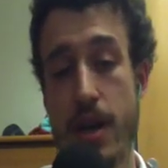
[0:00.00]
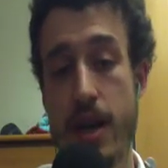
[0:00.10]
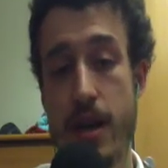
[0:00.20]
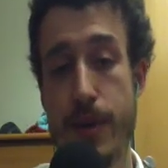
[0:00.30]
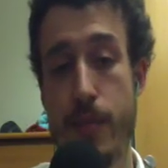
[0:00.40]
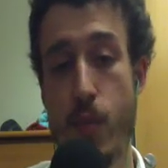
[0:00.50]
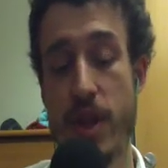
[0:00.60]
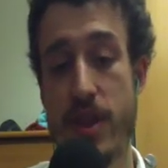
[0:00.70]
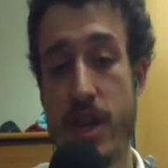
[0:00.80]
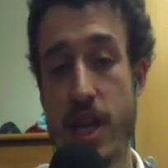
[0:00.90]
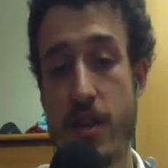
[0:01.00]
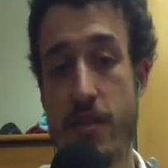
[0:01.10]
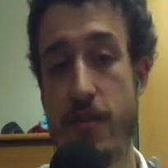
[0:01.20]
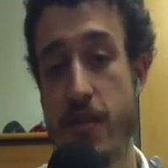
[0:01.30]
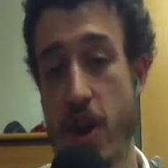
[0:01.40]
uh, with the,
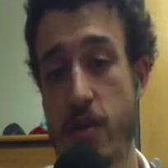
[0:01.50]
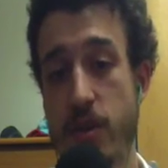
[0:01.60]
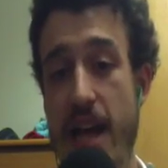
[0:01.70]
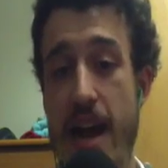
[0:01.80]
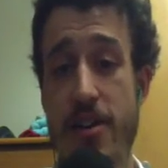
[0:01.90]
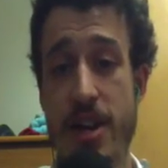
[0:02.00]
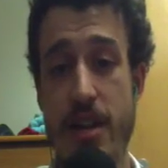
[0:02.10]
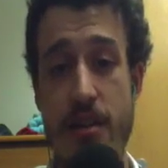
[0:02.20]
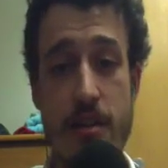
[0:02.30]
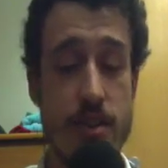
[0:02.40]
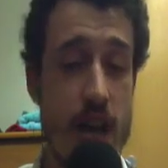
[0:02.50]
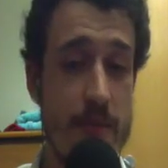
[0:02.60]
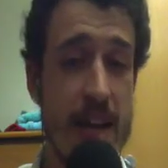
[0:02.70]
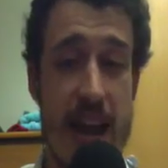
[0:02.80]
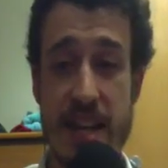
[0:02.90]
the variable arity,
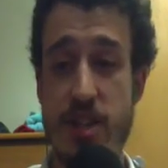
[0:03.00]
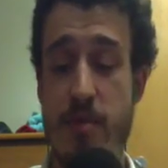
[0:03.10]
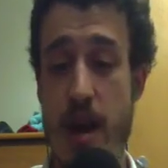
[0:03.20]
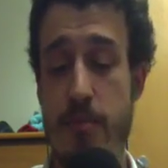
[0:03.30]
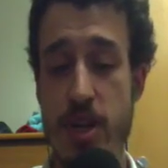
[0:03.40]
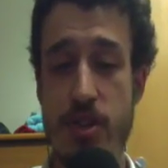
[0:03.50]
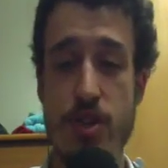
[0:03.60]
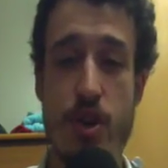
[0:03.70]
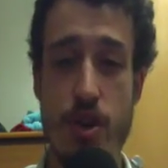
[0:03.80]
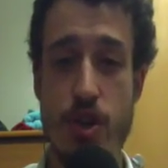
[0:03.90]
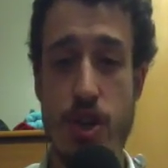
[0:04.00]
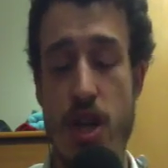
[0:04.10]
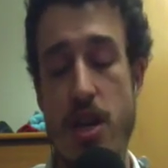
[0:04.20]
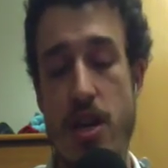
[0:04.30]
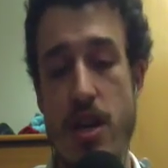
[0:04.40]
typing hash map and assoc.
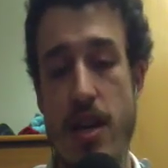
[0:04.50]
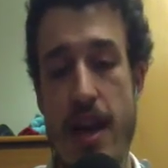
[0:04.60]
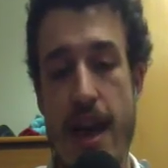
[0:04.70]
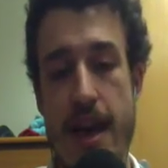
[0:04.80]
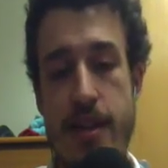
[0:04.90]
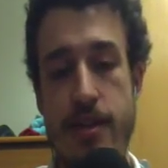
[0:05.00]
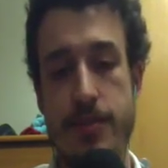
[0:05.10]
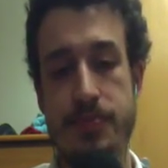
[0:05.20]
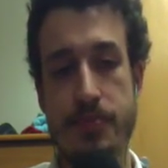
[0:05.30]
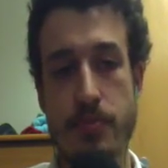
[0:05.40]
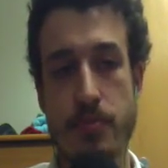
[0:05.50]
And